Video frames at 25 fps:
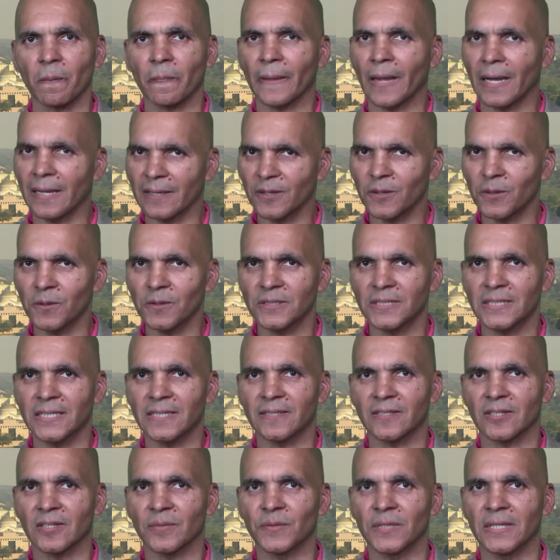I
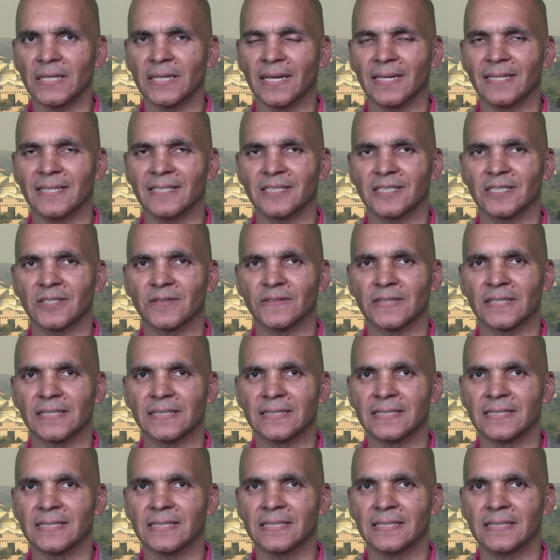co-chair communications for the
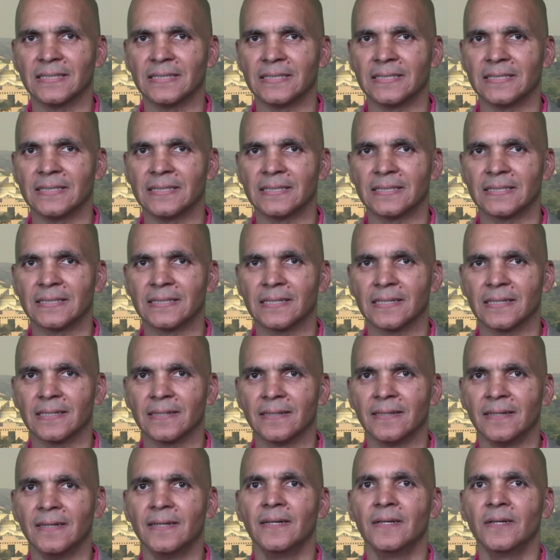D.C.
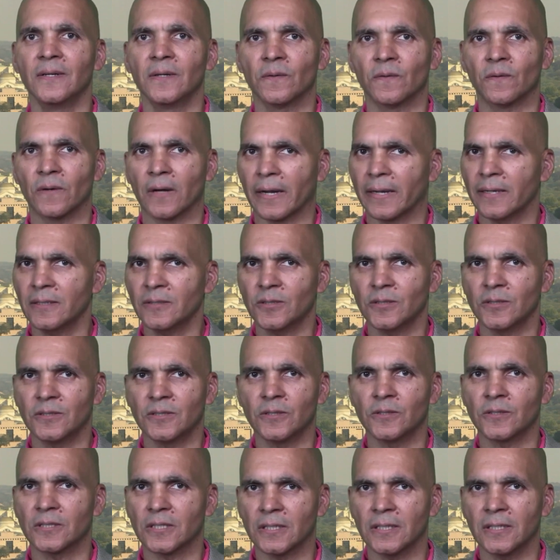DSC, where I
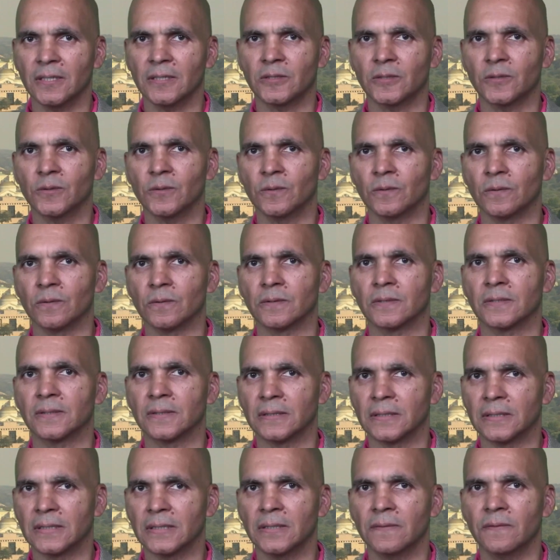introduce key tools to
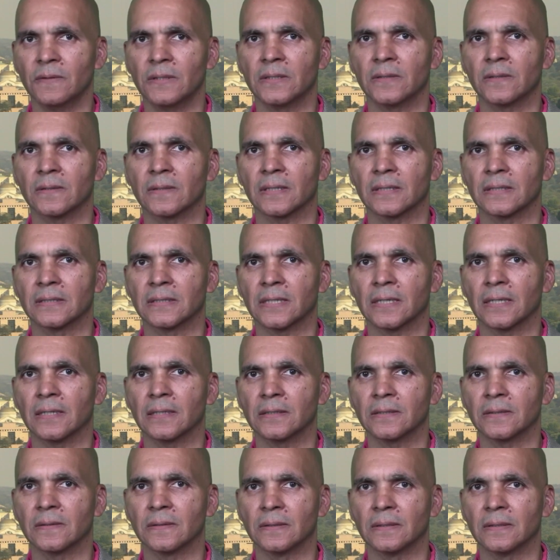give the
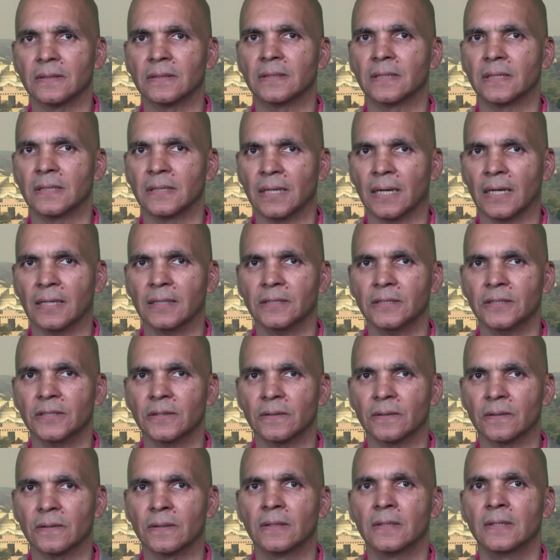organization the
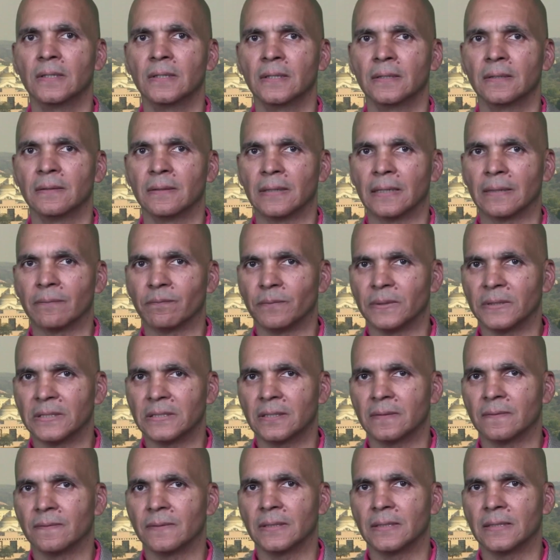national
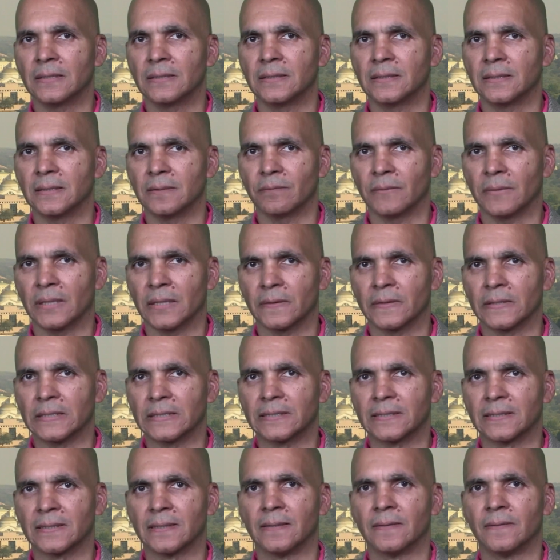visibility it
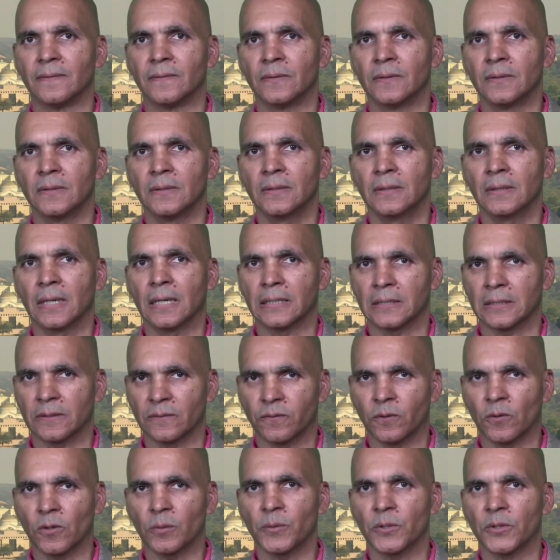merits. As the
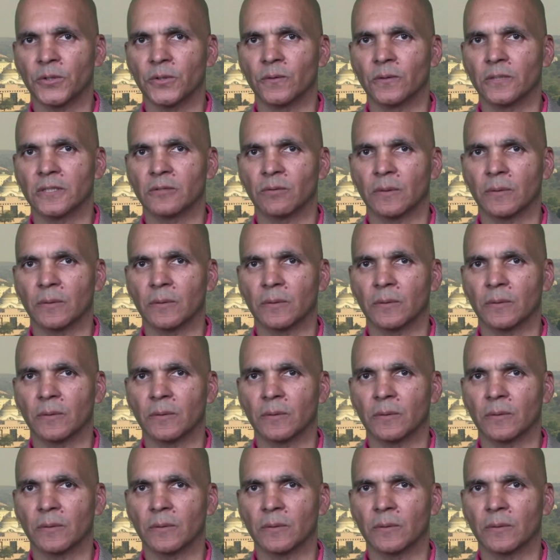former U.S.